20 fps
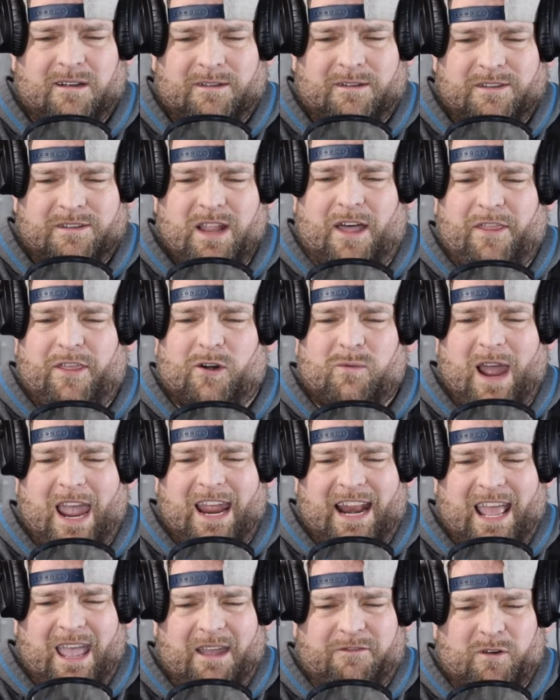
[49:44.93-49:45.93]
Another right
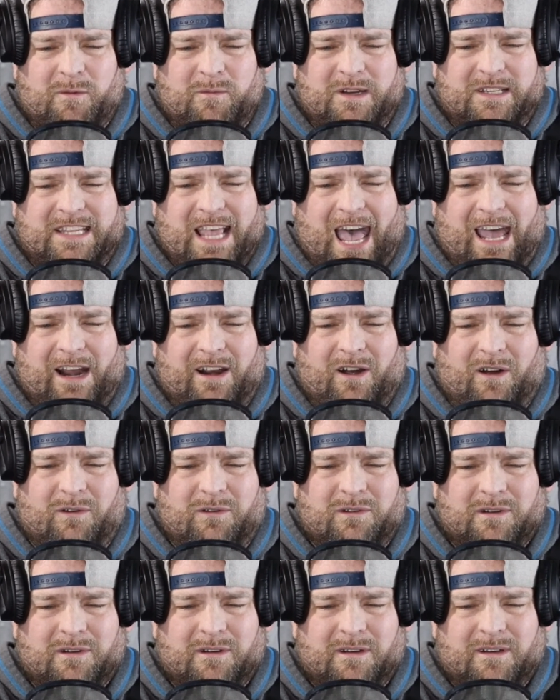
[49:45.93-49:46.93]
hand from Rosado.
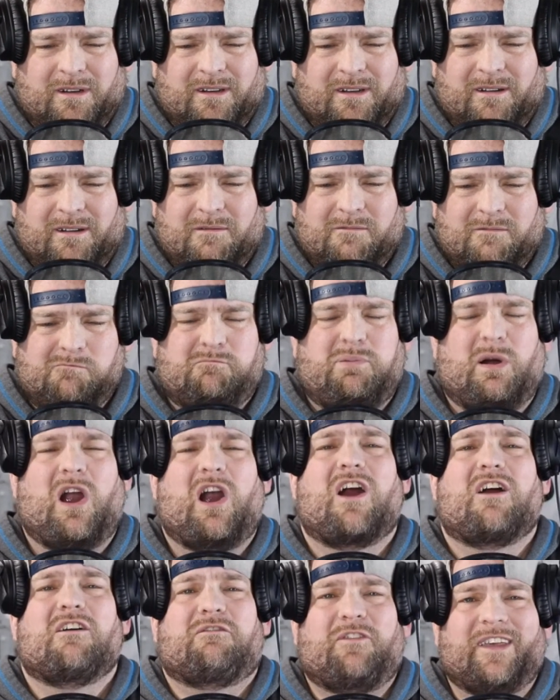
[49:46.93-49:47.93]

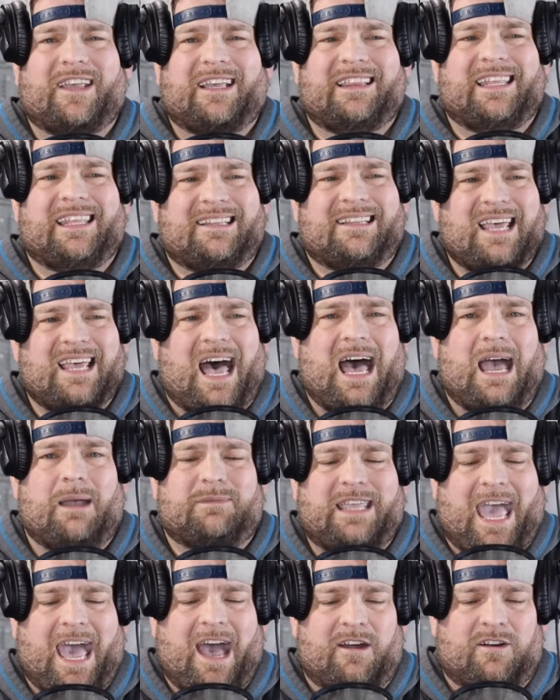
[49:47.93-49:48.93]
Perfectly timed
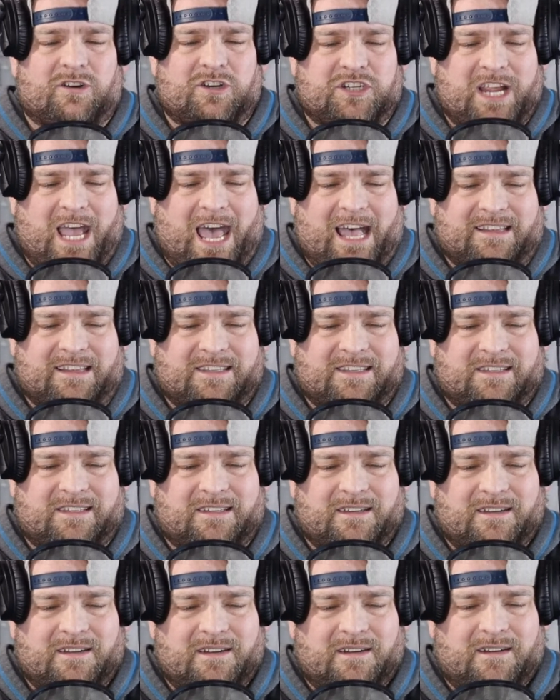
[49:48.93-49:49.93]
counter shots
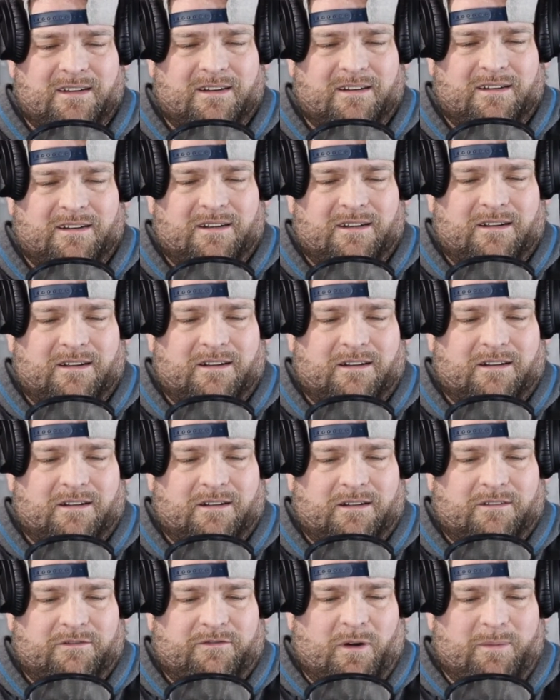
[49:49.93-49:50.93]

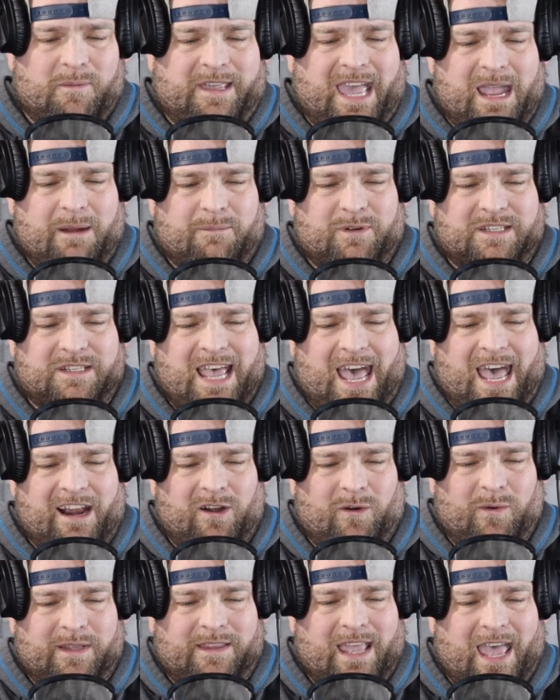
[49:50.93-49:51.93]
from Gabe
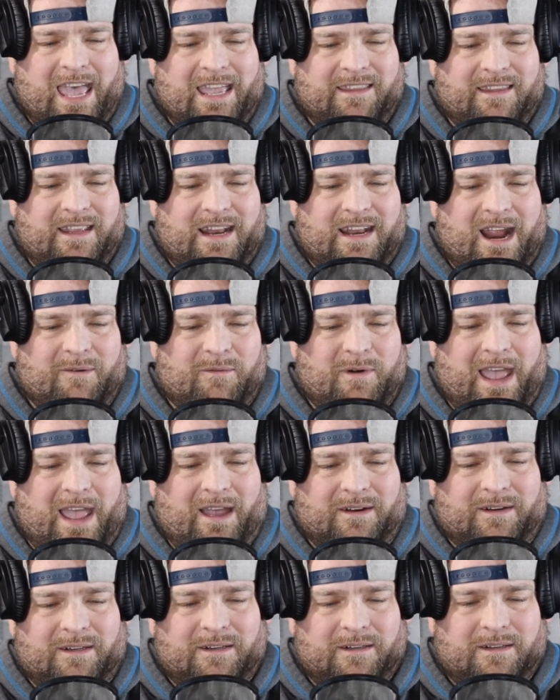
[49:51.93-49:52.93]
Rosado at the end of that round.